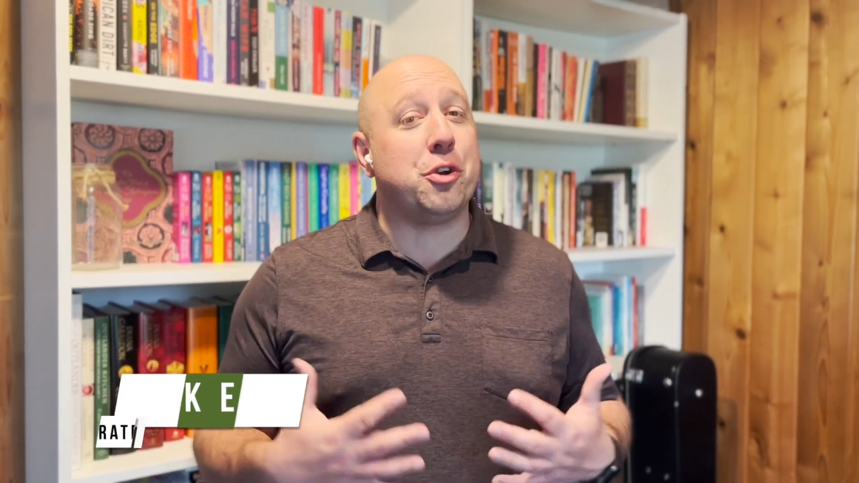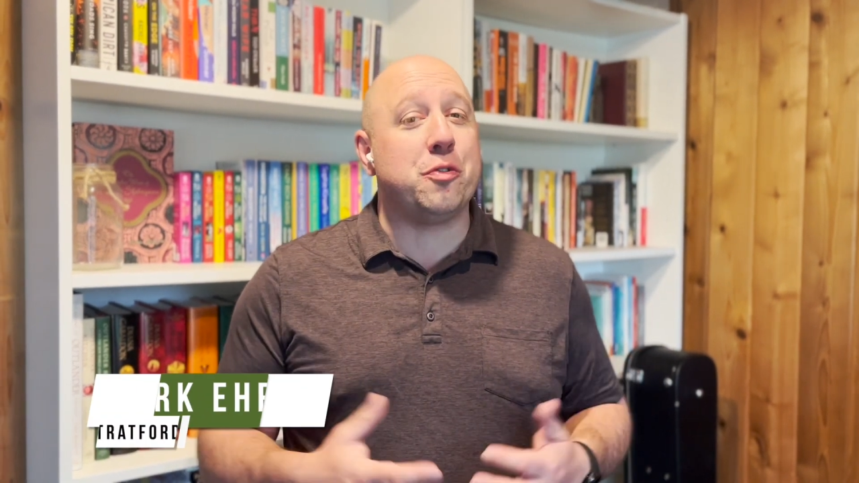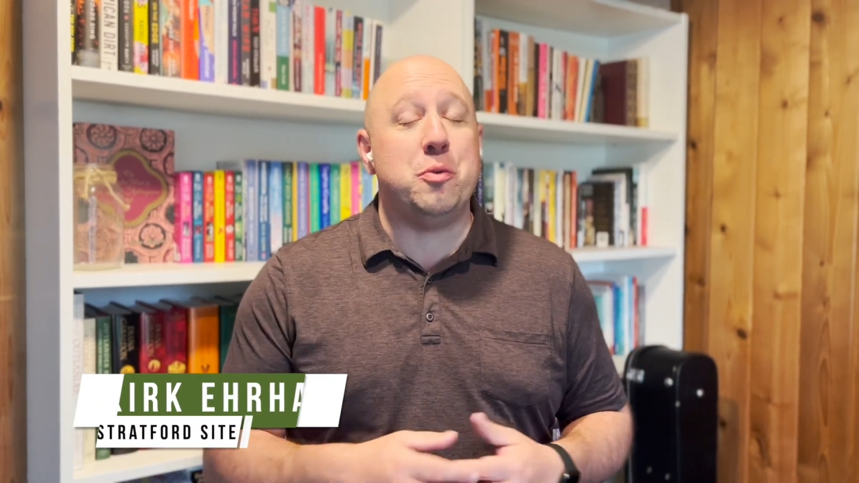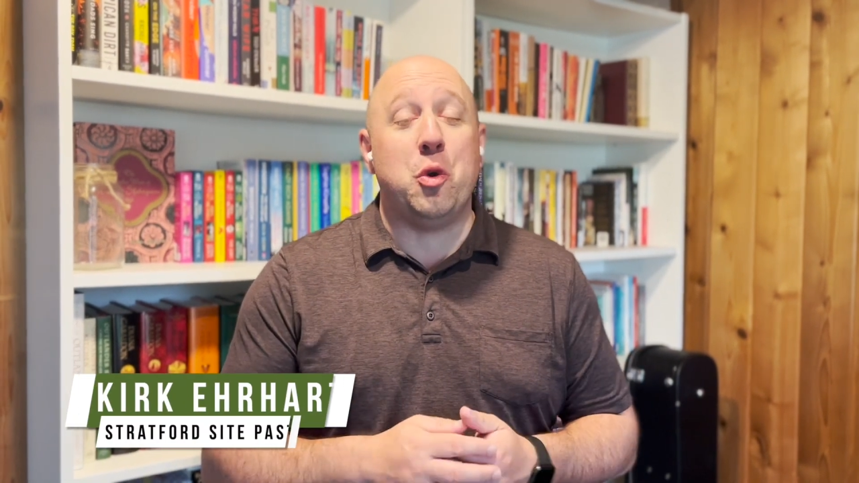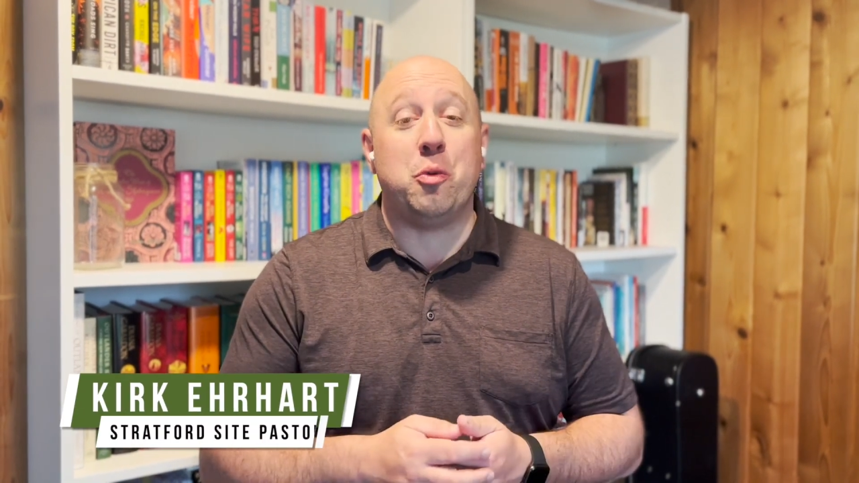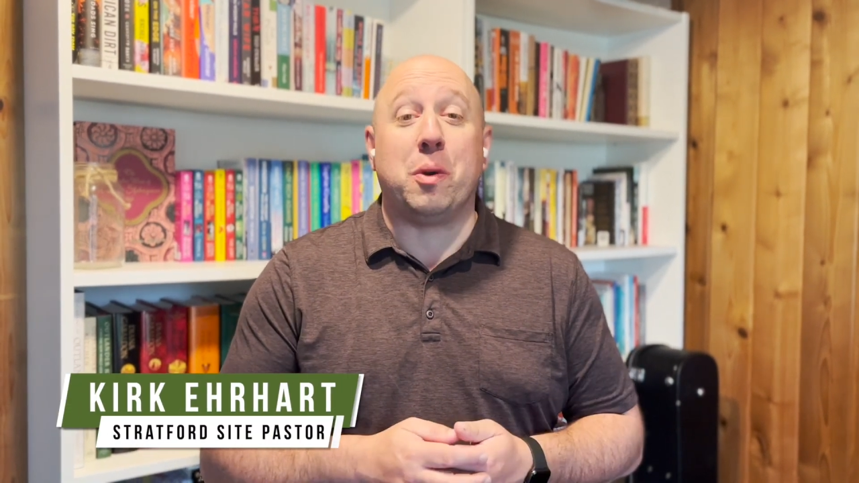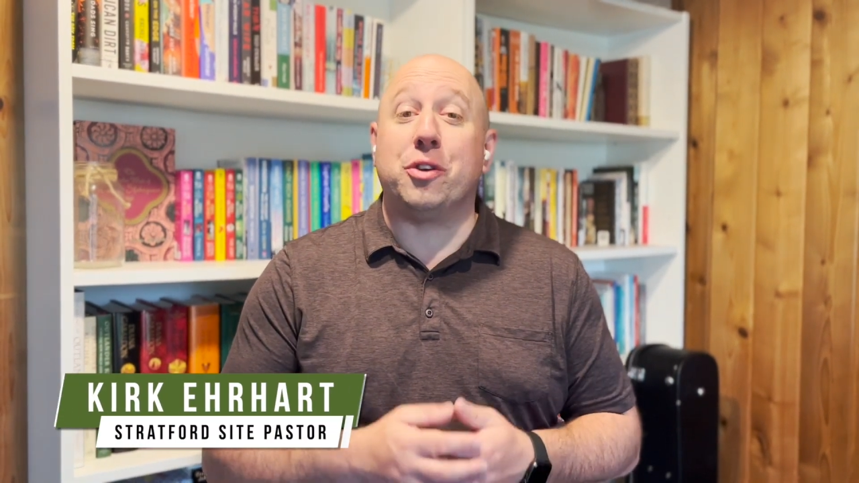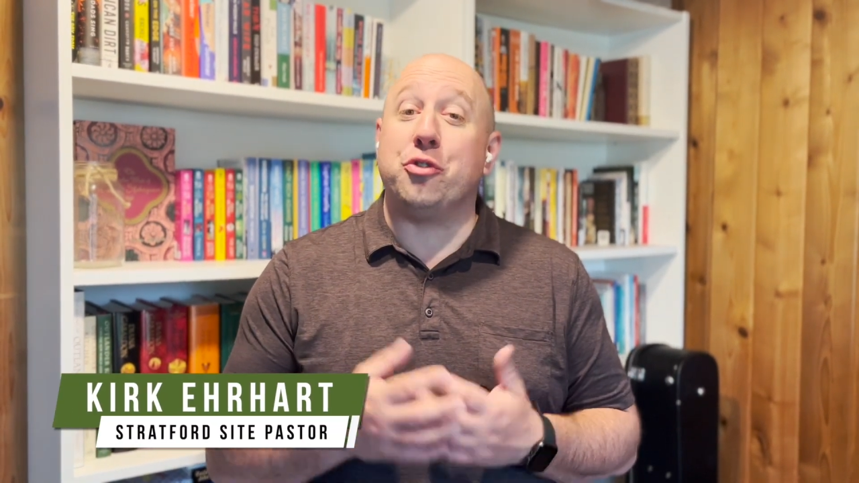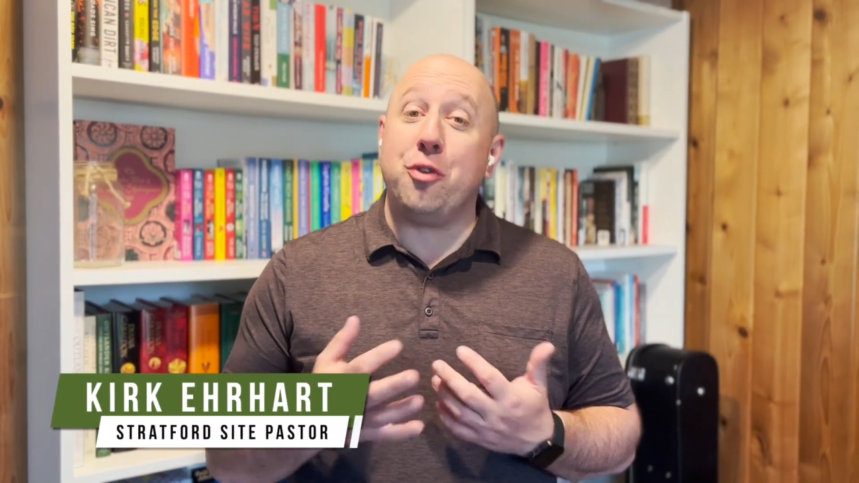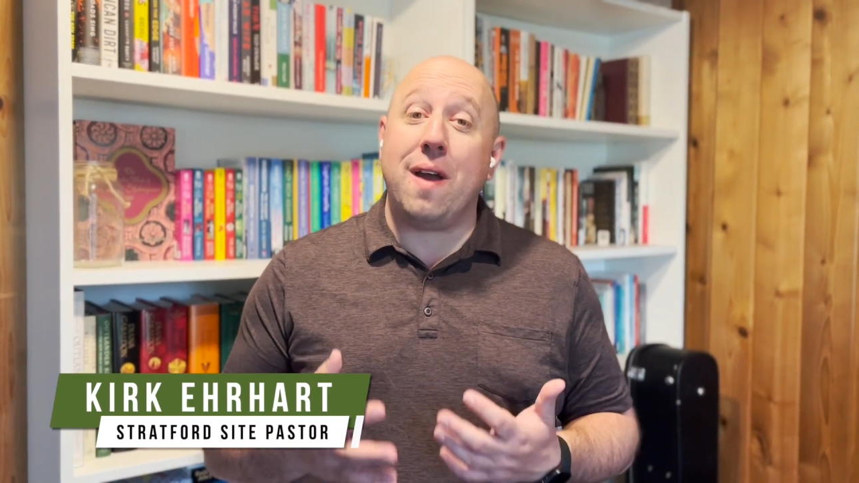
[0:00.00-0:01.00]
from North Park
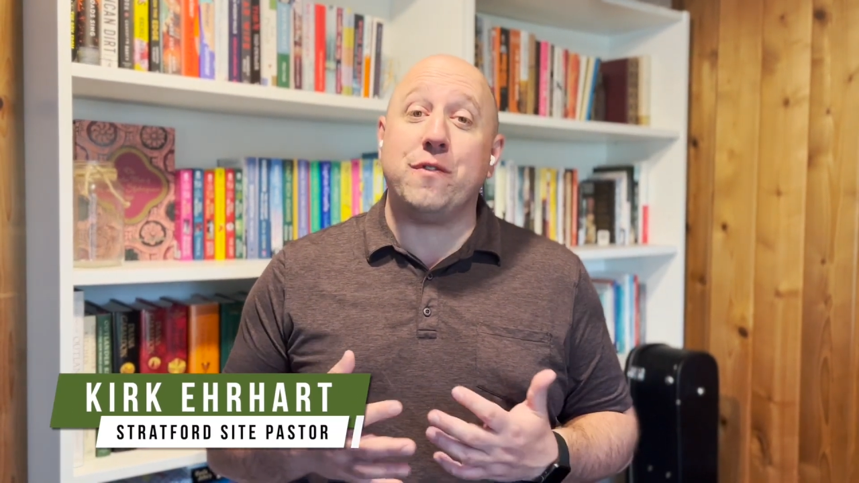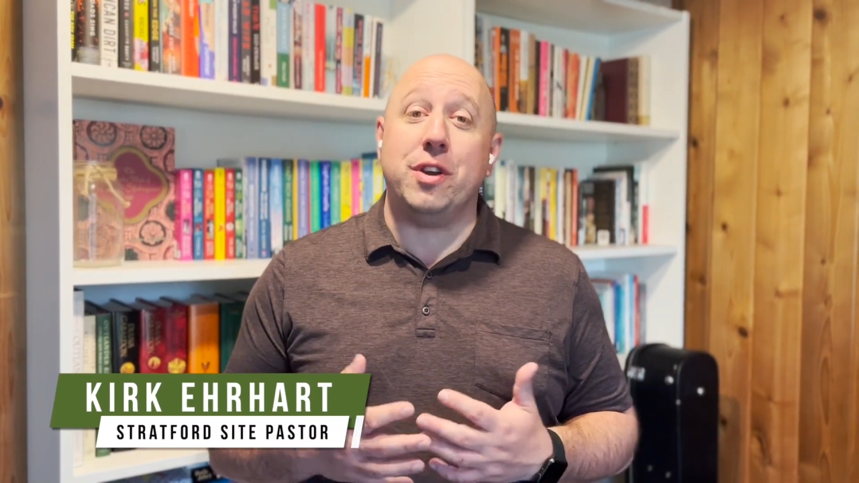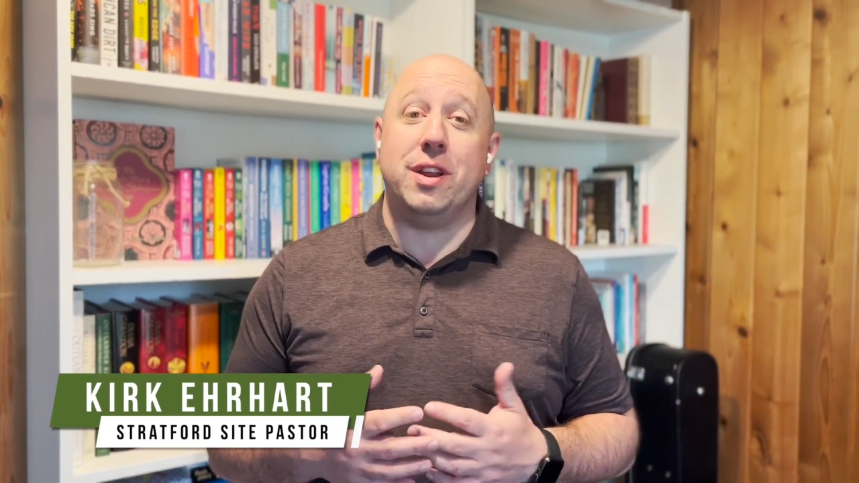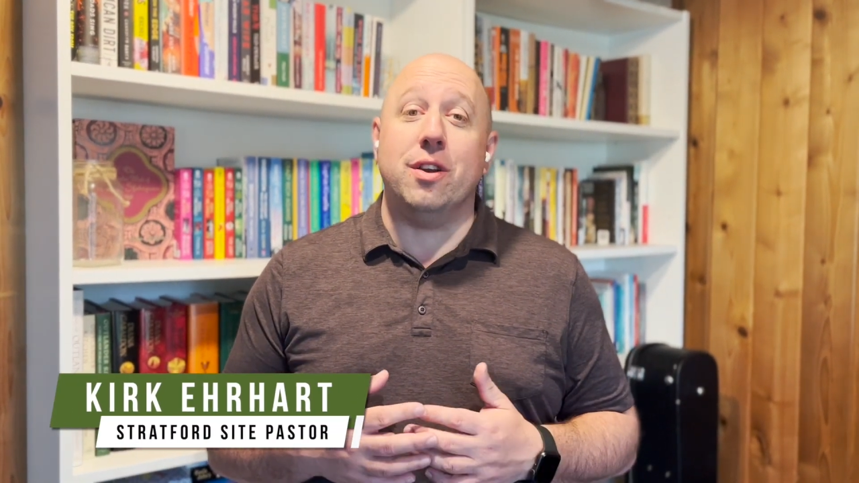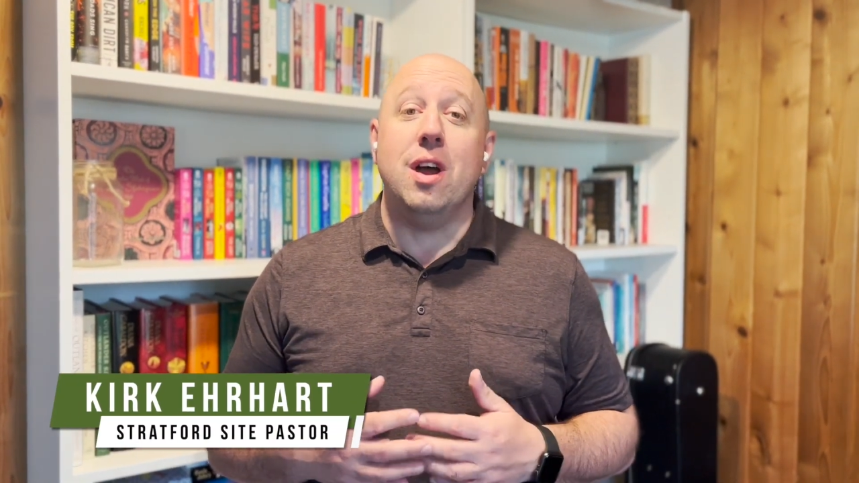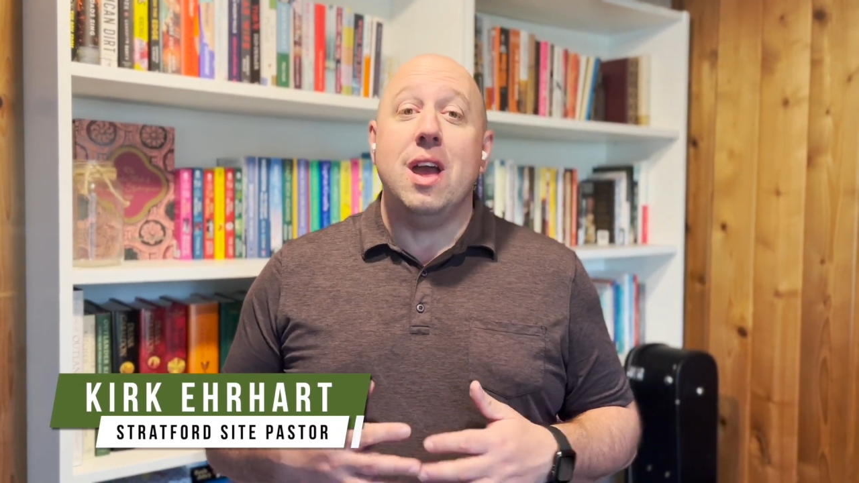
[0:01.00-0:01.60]
Stratford here,